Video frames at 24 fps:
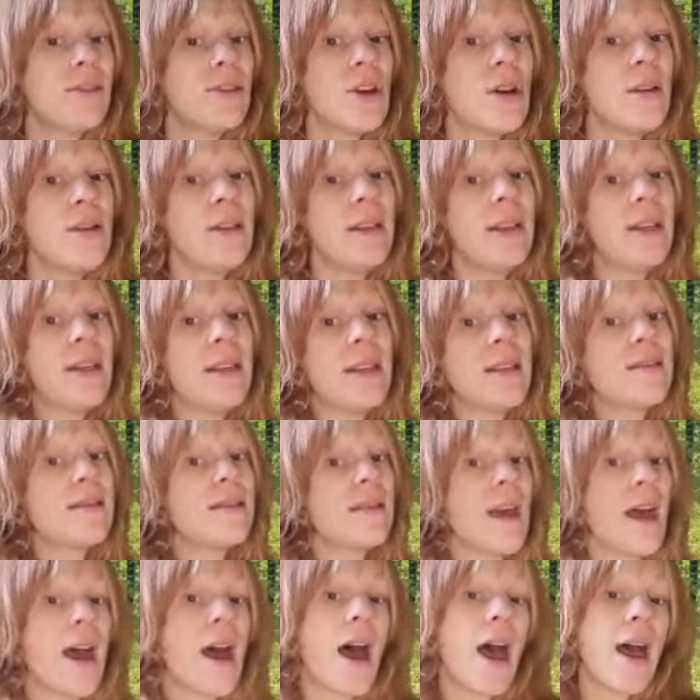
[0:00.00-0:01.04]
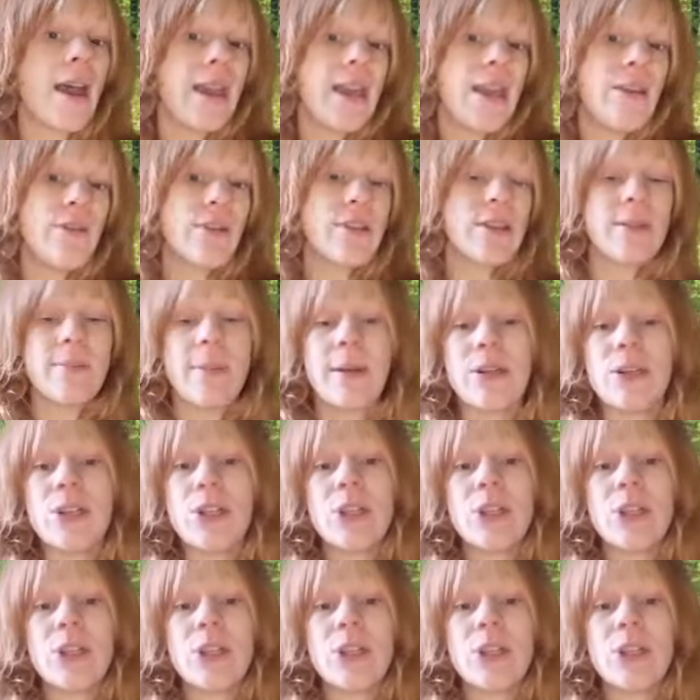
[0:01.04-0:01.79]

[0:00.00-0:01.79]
you can totally knit a